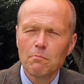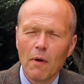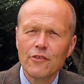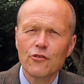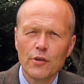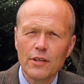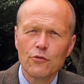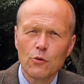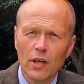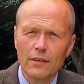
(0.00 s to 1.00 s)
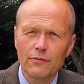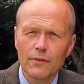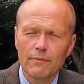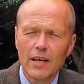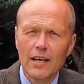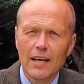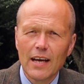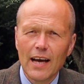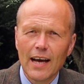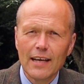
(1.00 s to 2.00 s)
my journey through life.
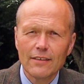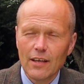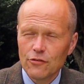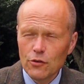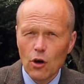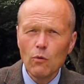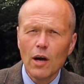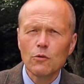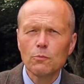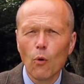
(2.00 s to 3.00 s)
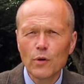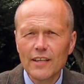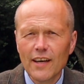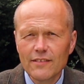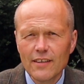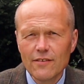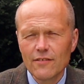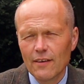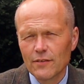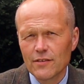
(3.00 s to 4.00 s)
And as you know, I was born in
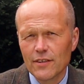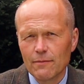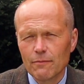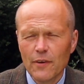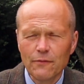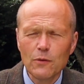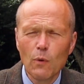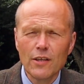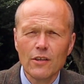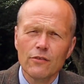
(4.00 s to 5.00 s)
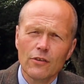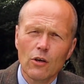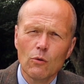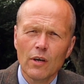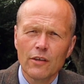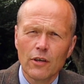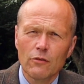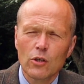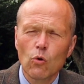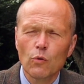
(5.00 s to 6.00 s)
1970, 51 years ago as I
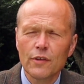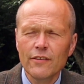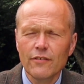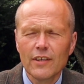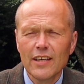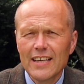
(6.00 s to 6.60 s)
record this,